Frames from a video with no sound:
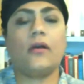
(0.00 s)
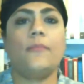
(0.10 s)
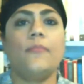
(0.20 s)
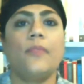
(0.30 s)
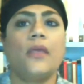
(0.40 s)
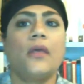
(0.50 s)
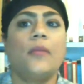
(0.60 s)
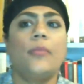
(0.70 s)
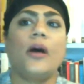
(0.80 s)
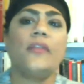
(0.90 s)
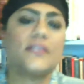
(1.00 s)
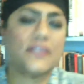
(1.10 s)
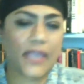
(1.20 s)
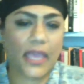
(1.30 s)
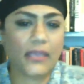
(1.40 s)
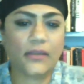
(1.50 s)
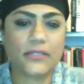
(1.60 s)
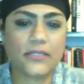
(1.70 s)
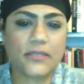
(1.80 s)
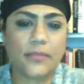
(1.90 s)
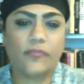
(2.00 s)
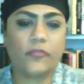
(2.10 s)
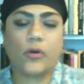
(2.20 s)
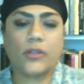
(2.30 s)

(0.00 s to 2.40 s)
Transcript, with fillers: Um, but others, again, as I said before,